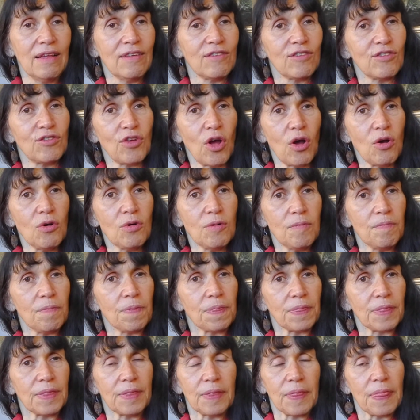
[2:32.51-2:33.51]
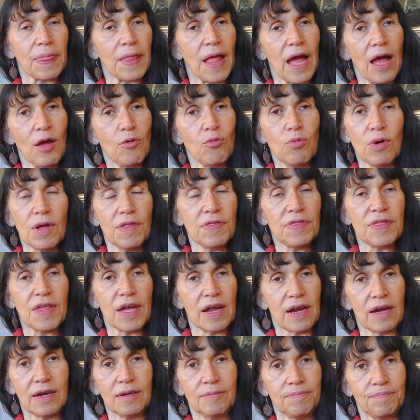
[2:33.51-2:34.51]
So I
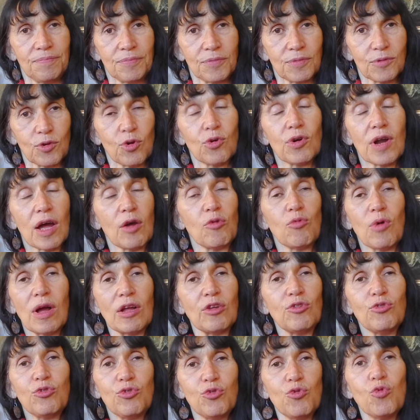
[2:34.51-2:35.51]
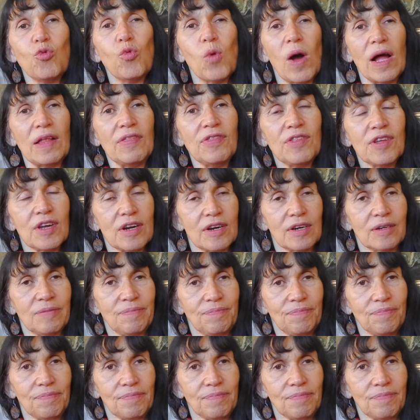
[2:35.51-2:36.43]
wonder, or I want you to wonder,